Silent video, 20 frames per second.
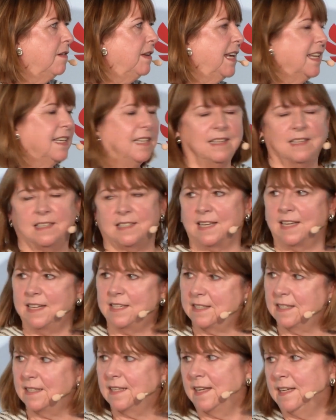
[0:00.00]
getting the
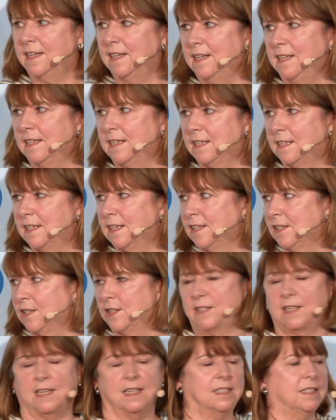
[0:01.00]
data they needed
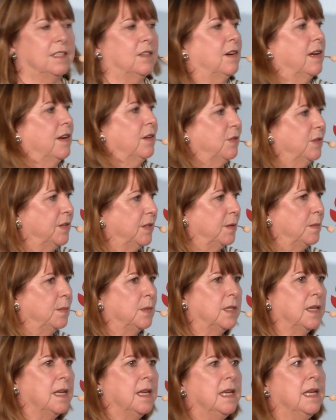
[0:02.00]
to test their
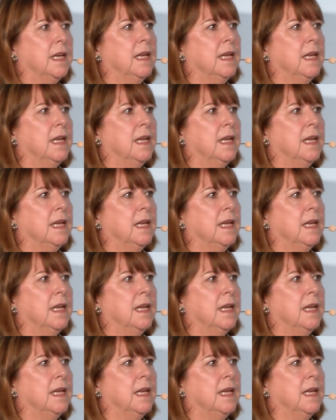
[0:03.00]
algorithms,